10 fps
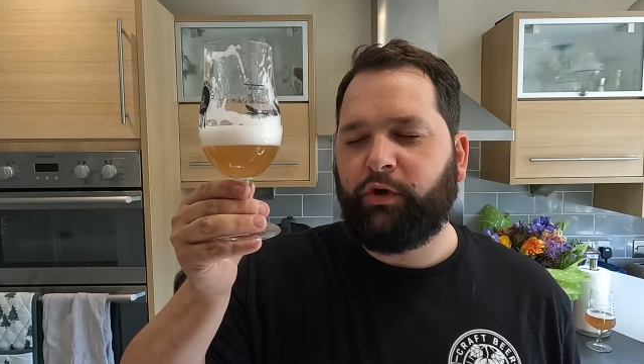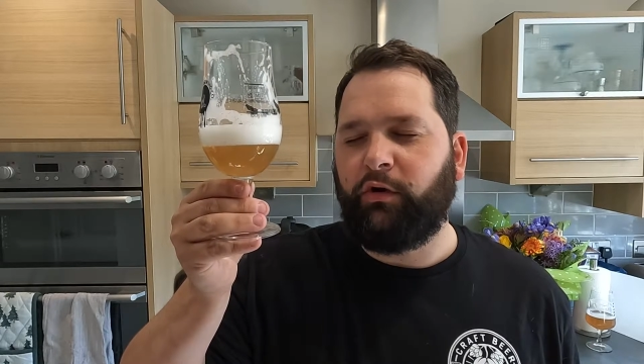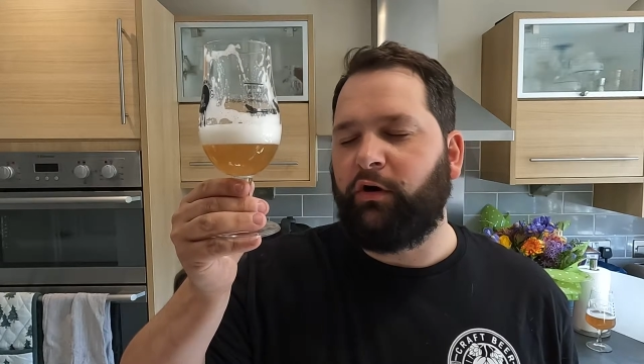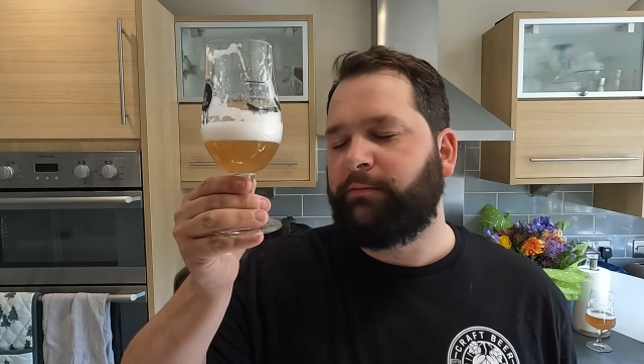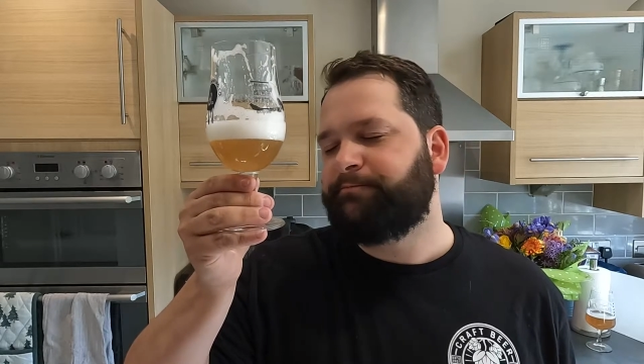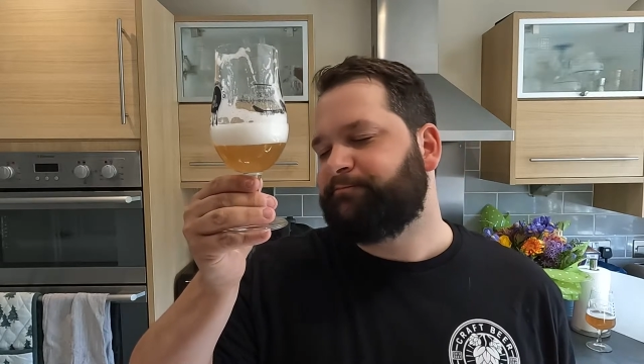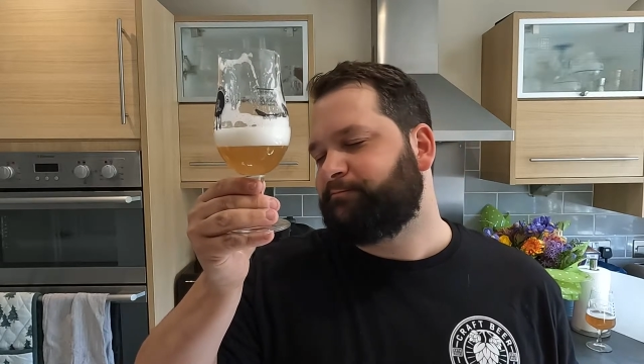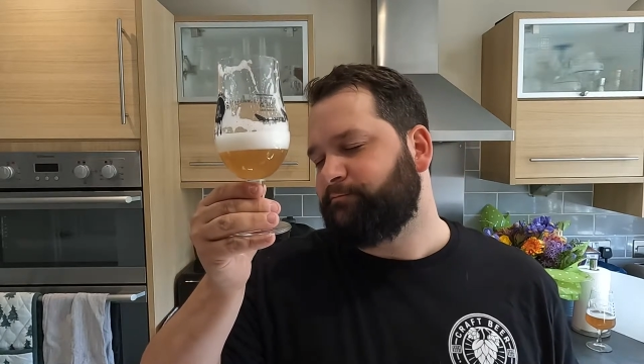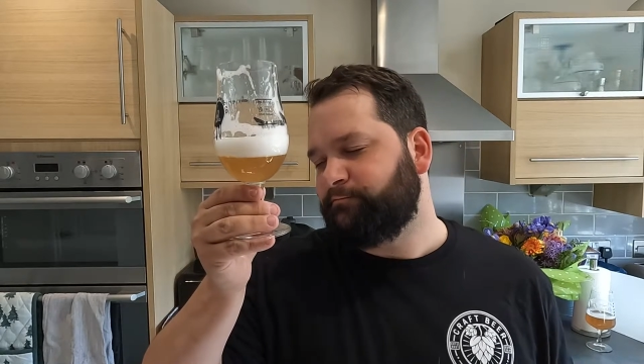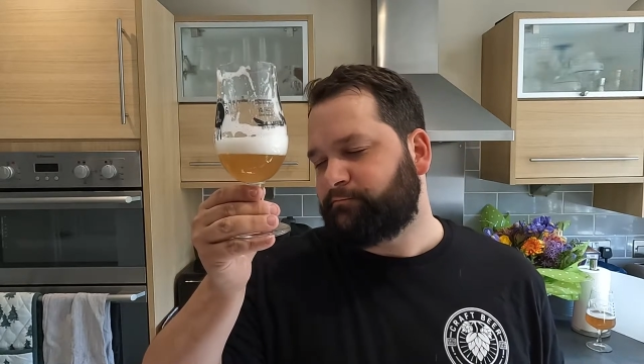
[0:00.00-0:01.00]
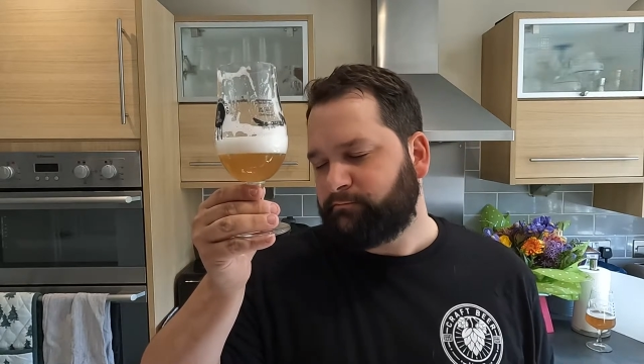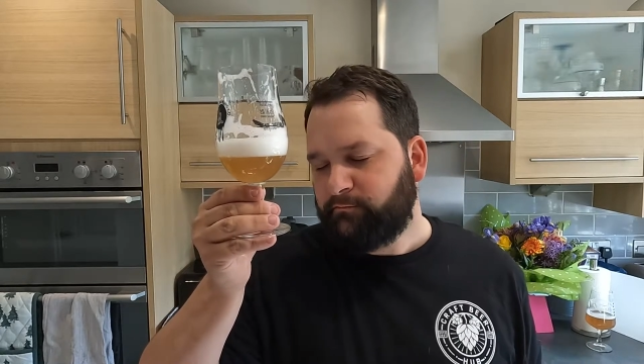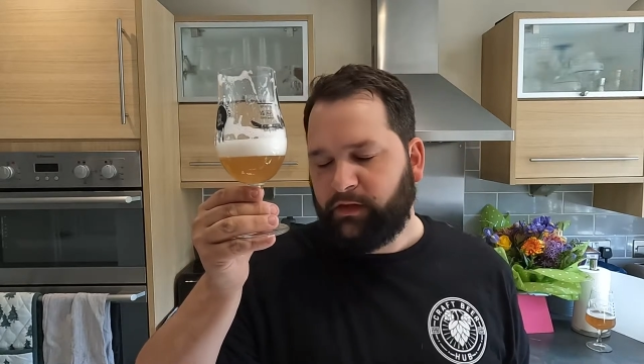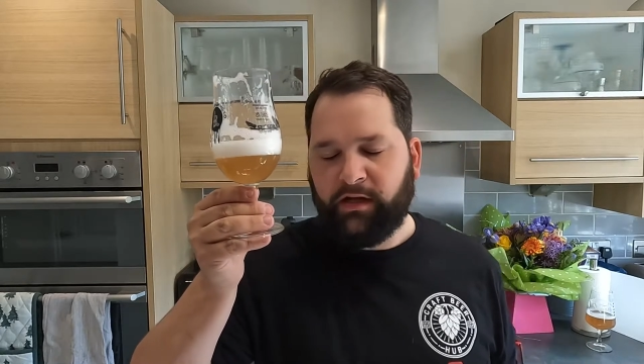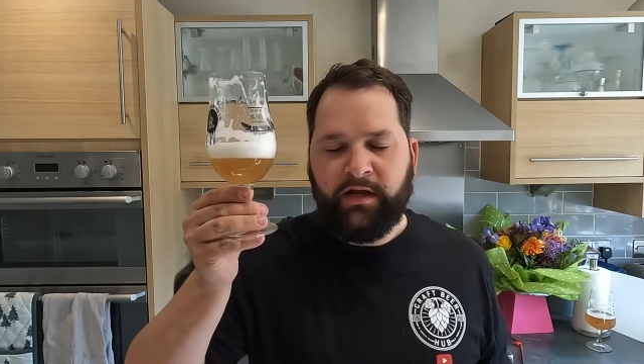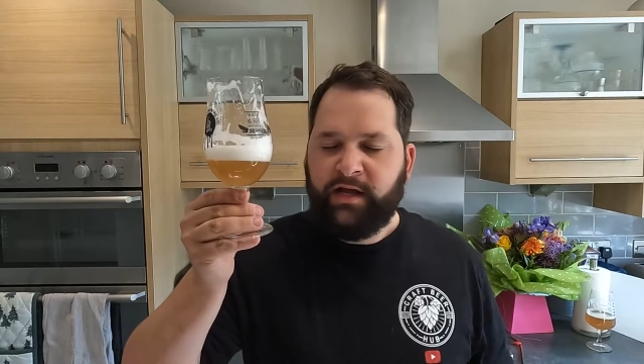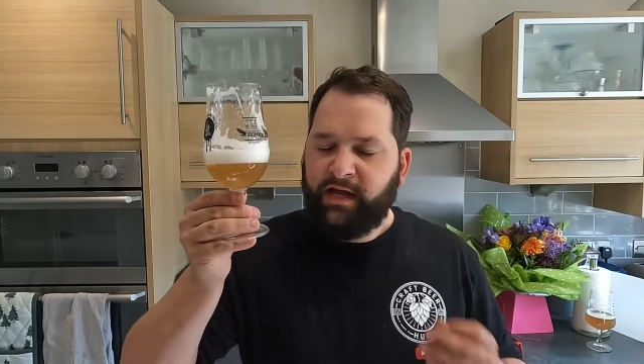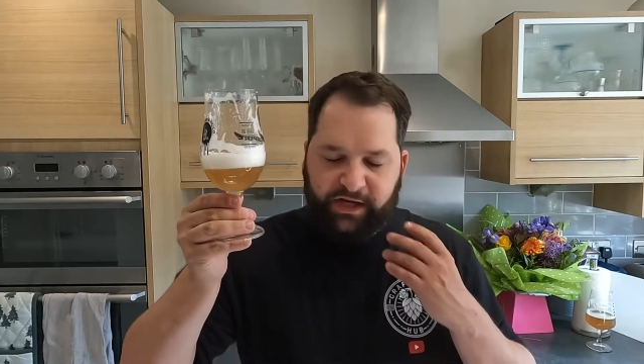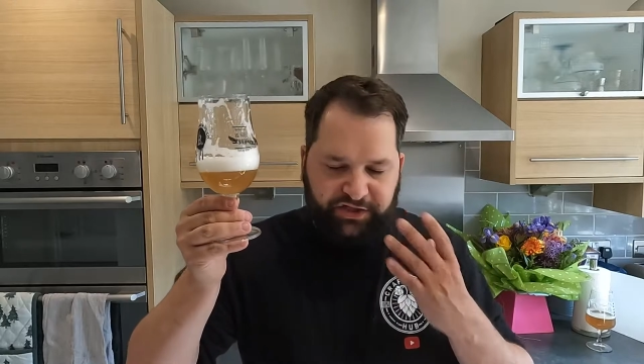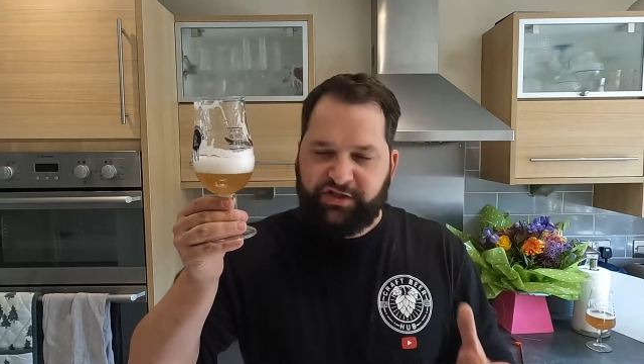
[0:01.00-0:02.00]
Oh.
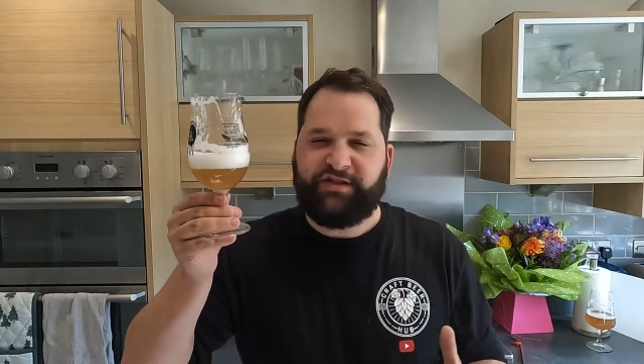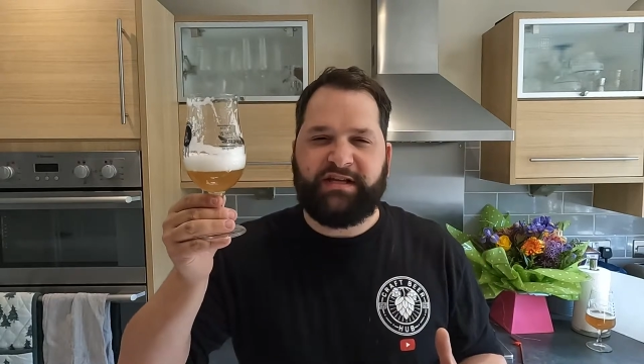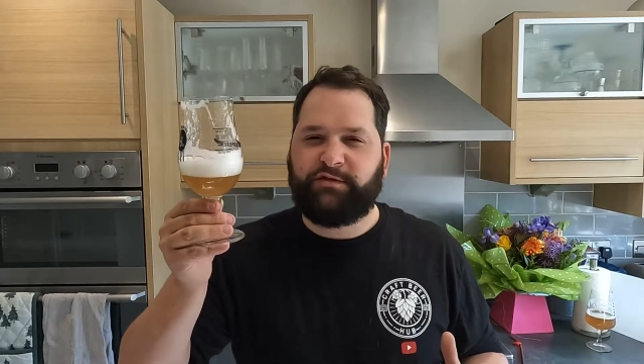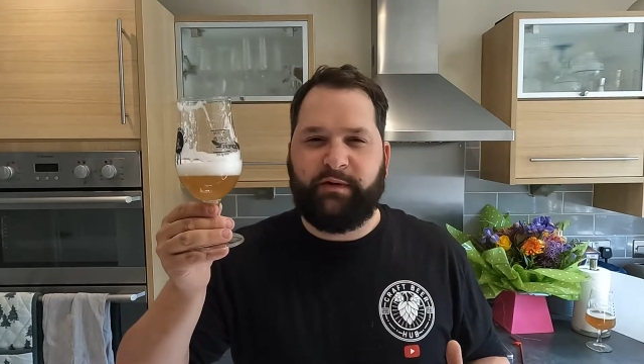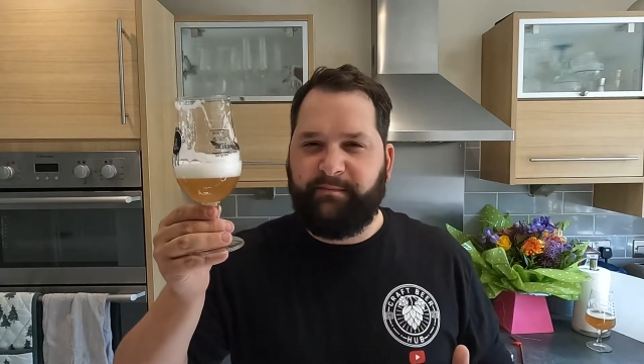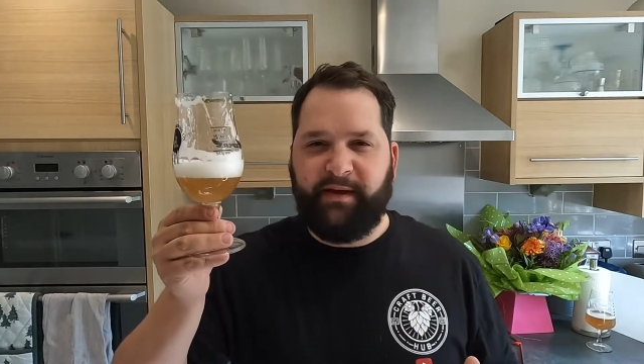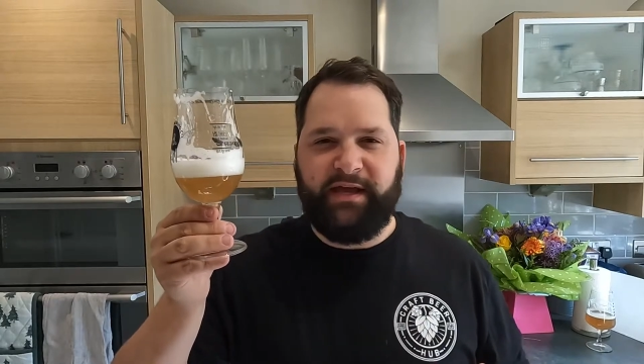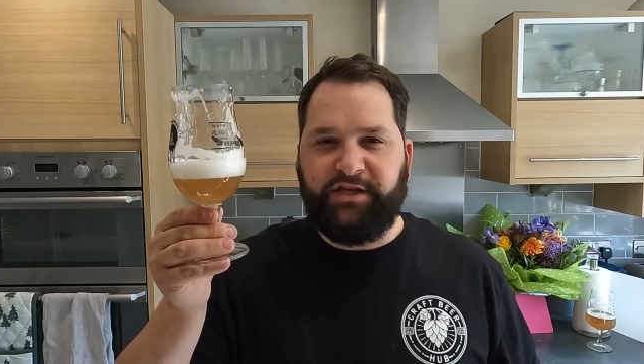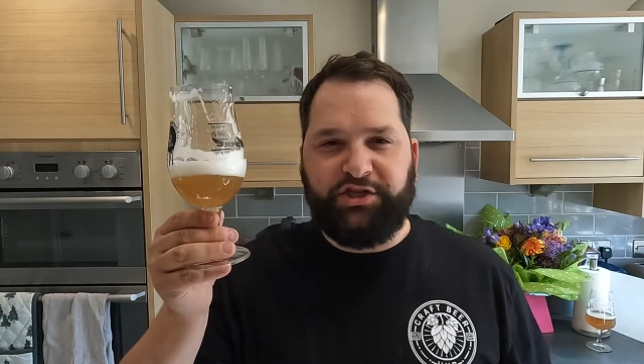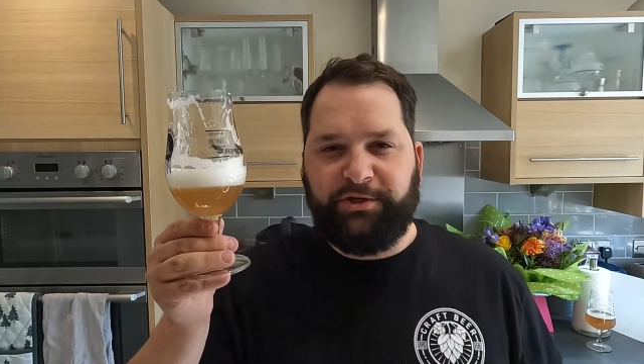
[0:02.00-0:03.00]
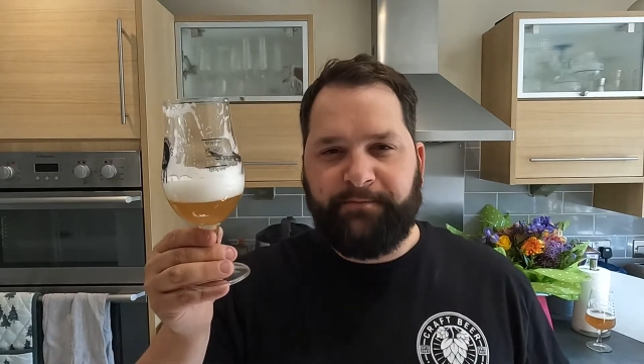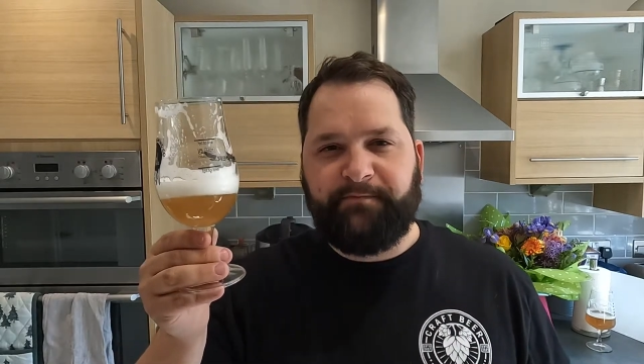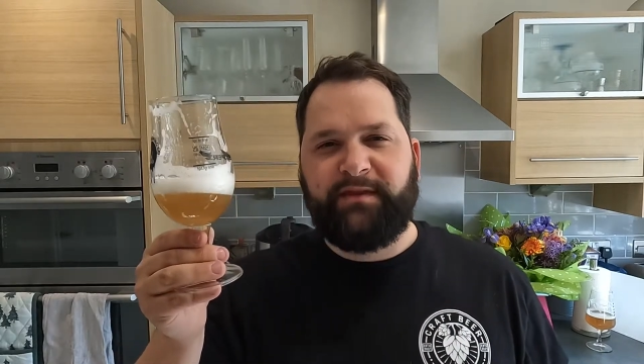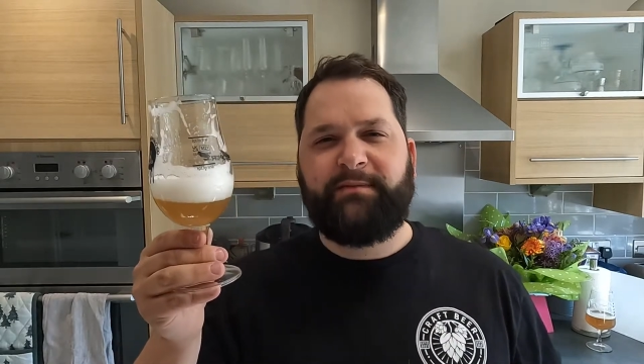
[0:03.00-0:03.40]
It's just that sweet peach.